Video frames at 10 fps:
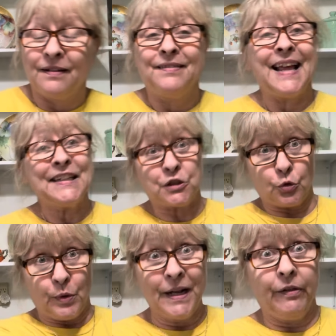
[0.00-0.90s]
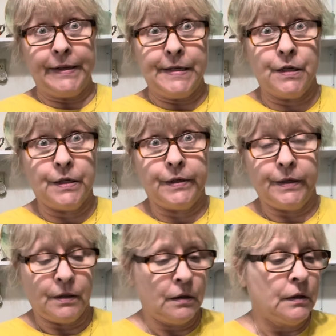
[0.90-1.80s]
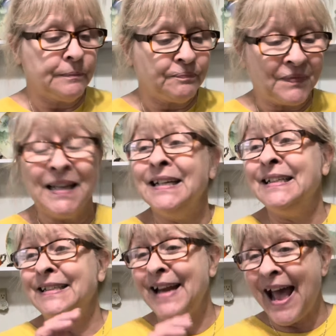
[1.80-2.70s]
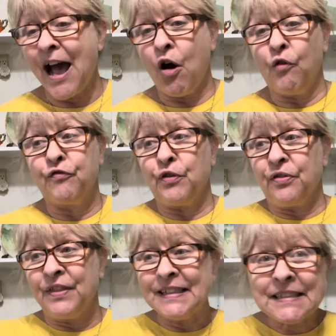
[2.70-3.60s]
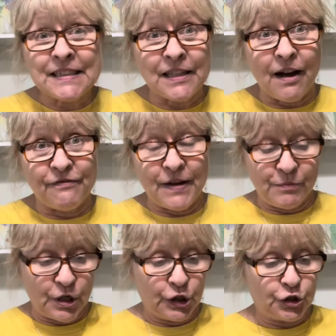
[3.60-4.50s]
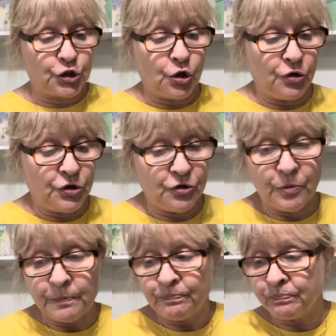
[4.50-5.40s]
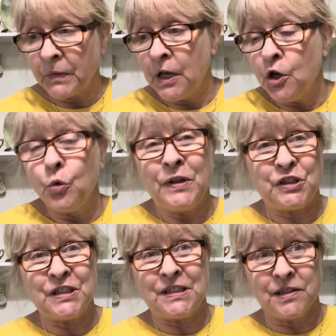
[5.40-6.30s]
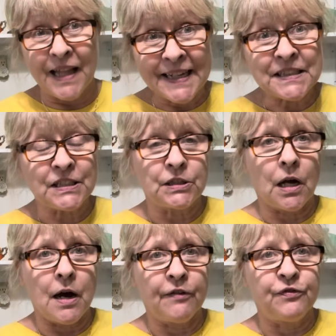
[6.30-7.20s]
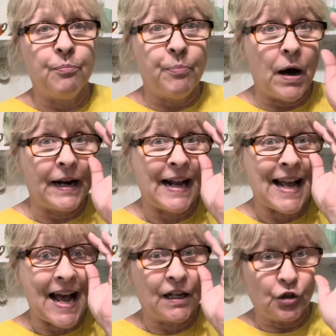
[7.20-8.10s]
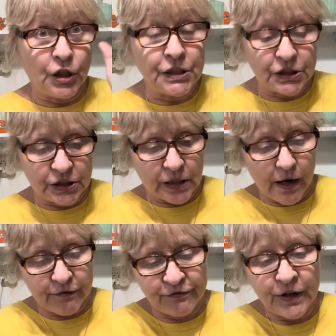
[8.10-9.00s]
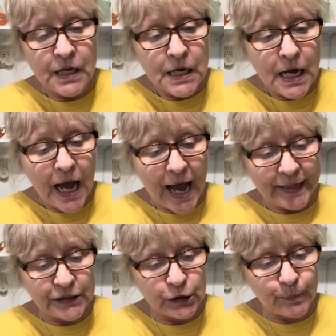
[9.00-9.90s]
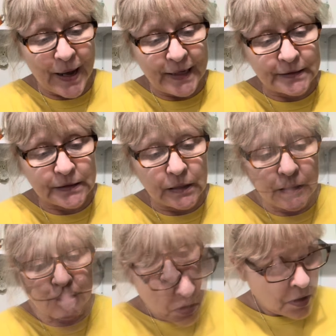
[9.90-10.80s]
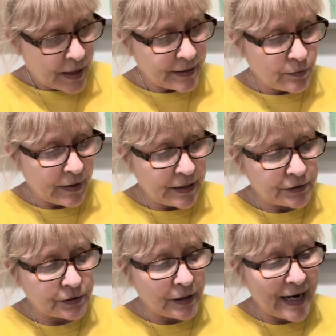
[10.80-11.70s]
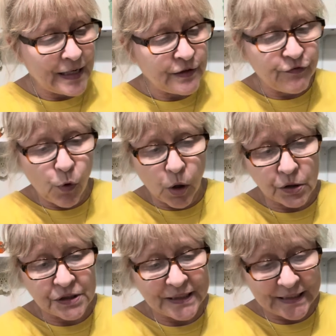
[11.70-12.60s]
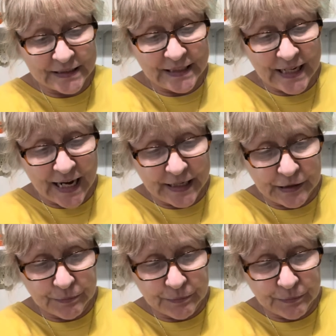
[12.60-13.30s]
that's really good. Now, for this stuff I'm going to show you, which is less stuff, but I got good stuff, I spent, anyways, $84.69.